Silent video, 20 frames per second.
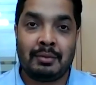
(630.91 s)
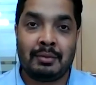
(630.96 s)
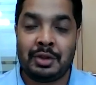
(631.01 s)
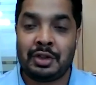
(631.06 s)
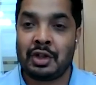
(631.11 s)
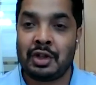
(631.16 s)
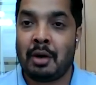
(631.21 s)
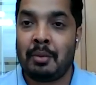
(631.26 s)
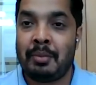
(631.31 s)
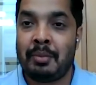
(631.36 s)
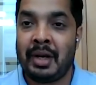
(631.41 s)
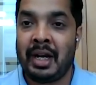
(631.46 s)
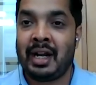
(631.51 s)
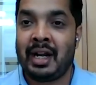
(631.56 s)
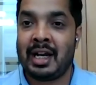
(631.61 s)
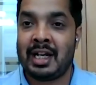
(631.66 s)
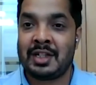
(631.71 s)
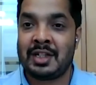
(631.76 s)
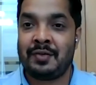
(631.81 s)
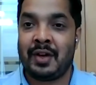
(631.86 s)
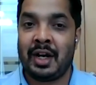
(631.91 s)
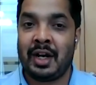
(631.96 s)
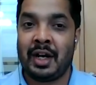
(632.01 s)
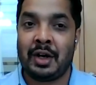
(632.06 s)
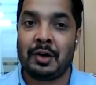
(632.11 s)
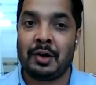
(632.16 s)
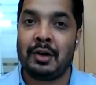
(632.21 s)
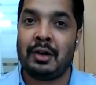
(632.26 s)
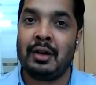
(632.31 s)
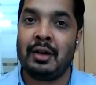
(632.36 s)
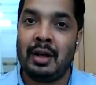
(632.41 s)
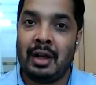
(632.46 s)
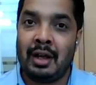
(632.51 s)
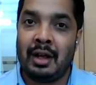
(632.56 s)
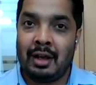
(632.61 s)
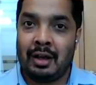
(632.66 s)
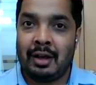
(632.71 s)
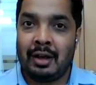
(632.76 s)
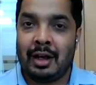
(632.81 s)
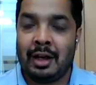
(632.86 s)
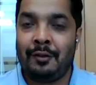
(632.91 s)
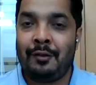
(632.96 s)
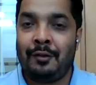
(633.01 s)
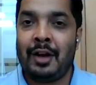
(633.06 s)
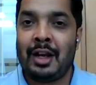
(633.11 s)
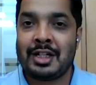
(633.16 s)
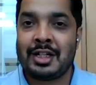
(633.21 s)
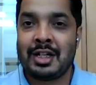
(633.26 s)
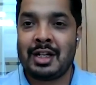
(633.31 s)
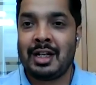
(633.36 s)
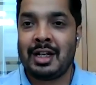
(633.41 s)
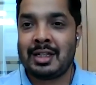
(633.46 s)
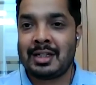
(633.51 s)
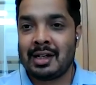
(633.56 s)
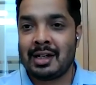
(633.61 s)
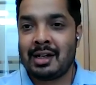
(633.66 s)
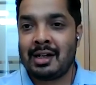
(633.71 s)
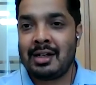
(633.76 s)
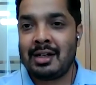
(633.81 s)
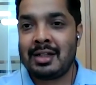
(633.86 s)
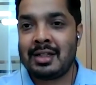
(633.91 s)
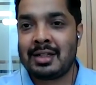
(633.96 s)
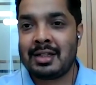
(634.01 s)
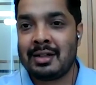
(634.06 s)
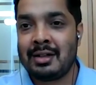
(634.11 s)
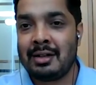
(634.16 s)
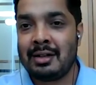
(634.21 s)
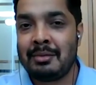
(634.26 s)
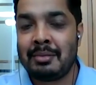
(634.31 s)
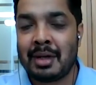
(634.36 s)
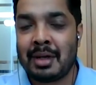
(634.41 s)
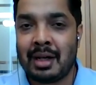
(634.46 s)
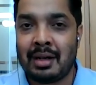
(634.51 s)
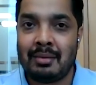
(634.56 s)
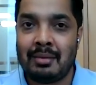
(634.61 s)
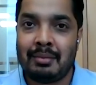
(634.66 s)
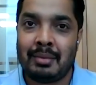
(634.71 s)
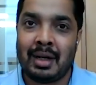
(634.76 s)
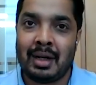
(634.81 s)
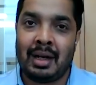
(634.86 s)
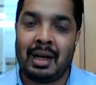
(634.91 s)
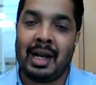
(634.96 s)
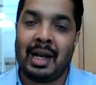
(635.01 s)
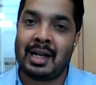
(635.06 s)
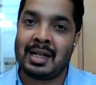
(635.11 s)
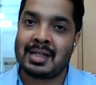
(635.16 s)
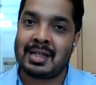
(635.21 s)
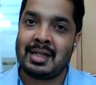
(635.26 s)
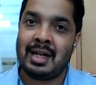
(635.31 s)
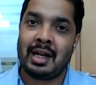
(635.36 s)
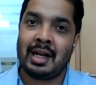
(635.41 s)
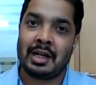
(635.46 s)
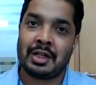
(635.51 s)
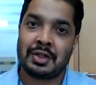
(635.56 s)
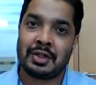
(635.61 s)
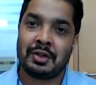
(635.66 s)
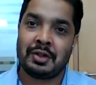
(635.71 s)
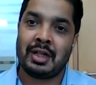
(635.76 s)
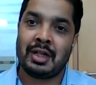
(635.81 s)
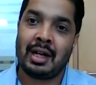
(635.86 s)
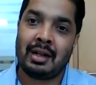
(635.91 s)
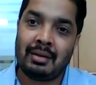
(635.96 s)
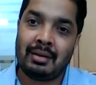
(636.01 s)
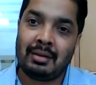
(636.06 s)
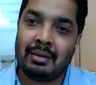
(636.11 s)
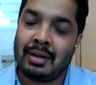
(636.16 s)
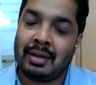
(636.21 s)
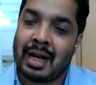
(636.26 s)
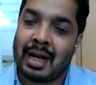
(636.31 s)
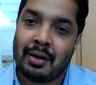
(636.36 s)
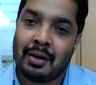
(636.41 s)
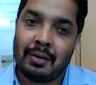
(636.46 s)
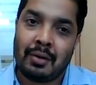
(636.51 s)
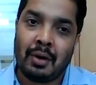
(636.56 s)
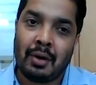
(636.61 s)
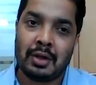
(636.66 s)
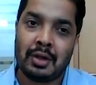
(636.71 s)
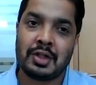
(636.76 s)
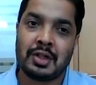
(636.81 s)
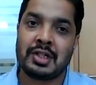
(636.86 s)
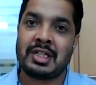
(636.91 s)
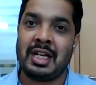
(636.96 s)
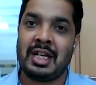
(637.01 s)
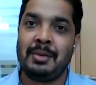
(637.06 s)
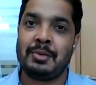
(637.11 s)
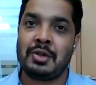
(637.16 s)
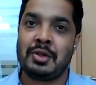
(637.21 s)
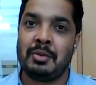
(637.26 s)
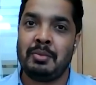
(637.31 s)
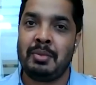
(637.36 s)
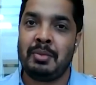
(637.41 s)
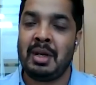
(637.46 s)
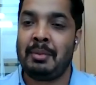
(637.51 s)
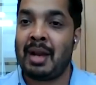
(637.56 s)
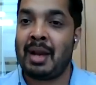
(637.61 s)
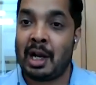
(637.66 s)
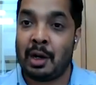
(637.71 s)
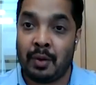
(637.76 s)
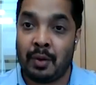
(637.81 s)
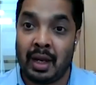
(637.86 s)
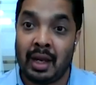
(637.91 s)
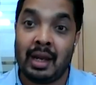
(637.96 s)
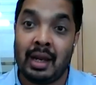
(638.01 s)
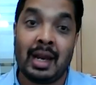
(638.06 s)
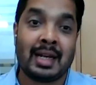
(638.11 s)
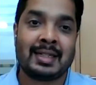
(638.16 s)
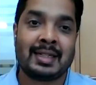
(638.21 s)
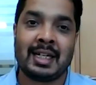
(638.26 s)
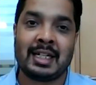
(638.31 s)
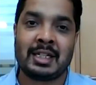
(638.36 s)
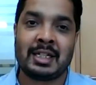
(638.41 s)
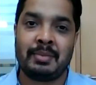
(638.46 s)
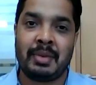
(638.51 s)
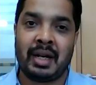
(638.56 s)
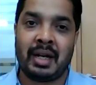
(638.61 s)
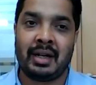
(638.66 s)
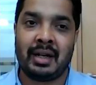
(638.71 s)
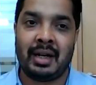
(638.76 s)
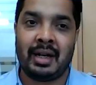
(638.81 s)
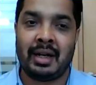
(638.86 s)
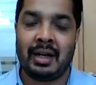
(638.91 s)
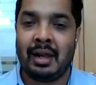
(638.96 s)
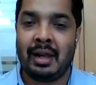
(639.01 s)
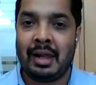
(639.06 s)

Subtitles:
Job data is very good. Inflation is a concern, but latest data show that also seems to be plateauing as expected.